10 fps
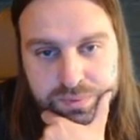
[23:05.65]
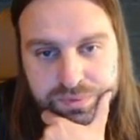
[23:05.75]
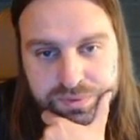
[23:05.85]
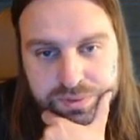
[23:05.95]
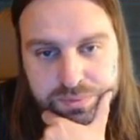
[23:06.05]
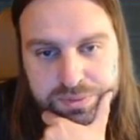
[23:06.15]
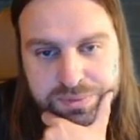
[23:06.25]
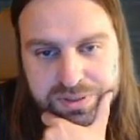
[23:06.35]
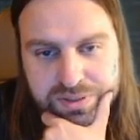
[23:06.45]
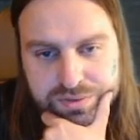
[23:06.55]
See, maybe
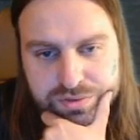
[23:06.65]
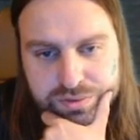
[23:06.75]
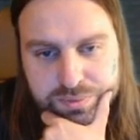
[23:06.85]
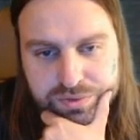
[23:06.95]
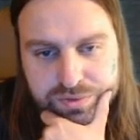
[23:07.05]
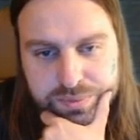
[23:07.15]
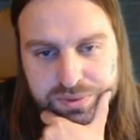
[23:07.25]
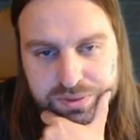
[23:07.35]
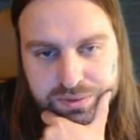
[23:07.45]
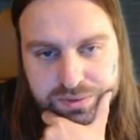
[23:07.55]
you have a triple speed
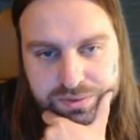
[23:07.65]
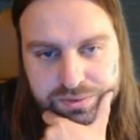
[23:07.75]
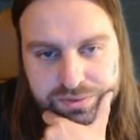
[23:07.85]
on this.